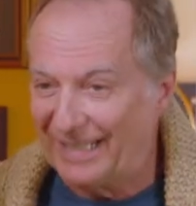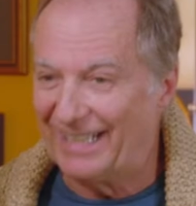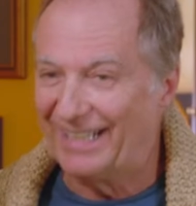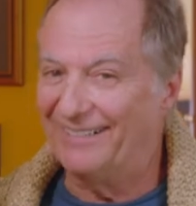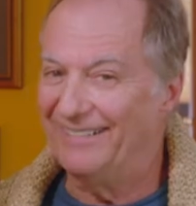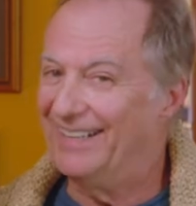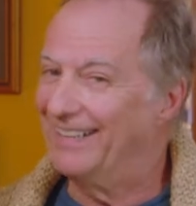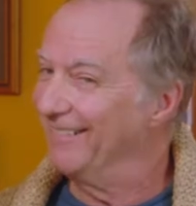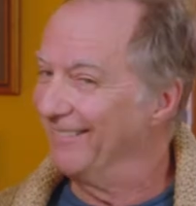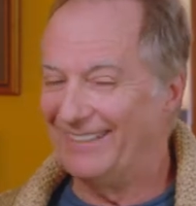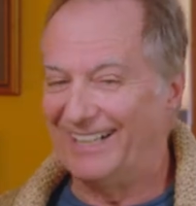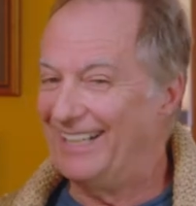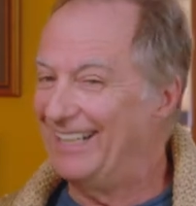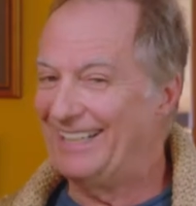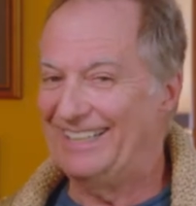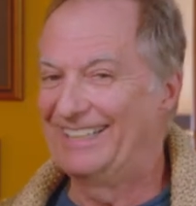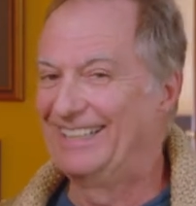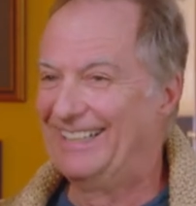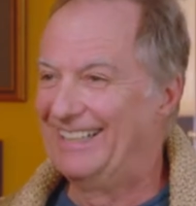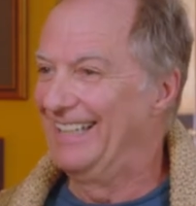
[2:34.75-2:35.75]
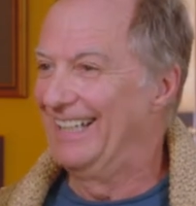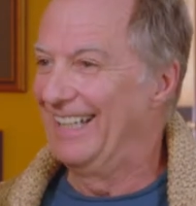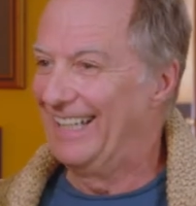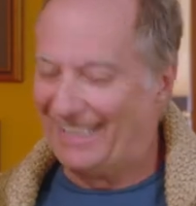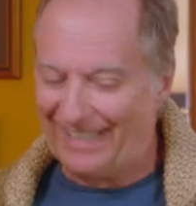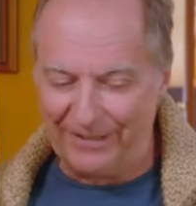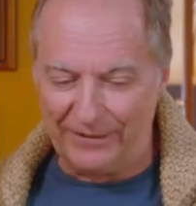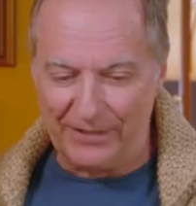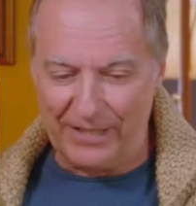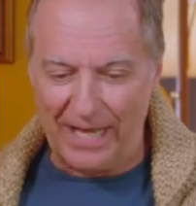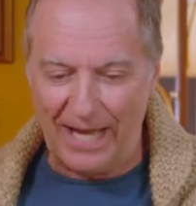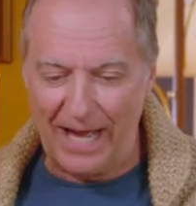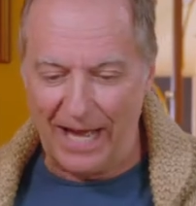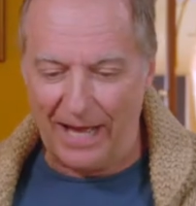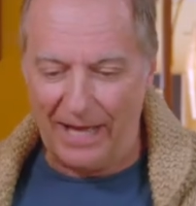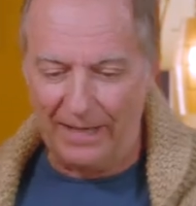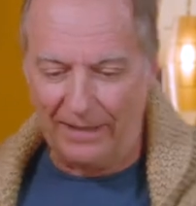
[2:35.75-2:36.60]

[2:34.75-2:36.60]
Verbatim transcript: And I went, what? And he goes, yeah.